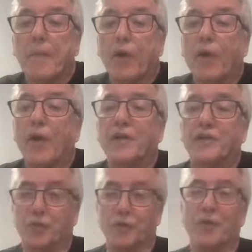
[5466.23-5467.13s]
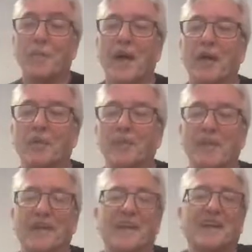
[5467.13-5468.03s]
Oh, your home help,
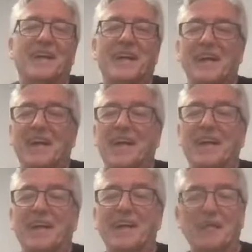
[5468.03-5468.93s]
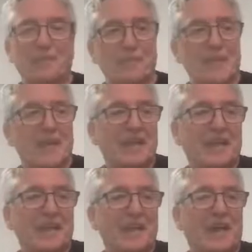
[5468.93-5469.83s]
yeah.
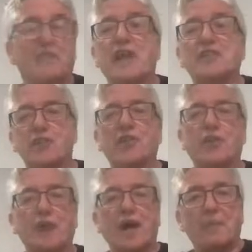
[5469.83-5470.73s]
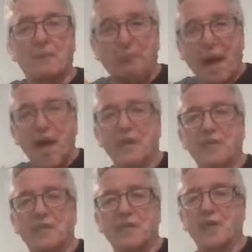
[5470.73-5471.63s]
I've actually got a bag
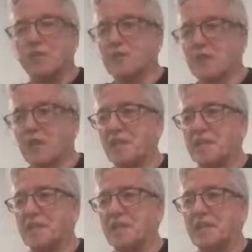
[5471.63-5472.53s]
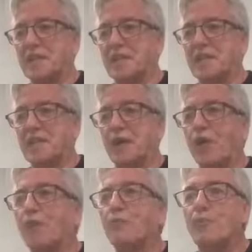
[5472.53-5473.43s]
of it outside,
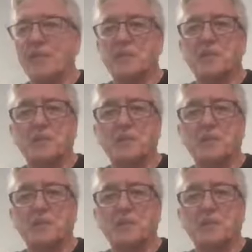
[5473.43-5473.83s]
all bits and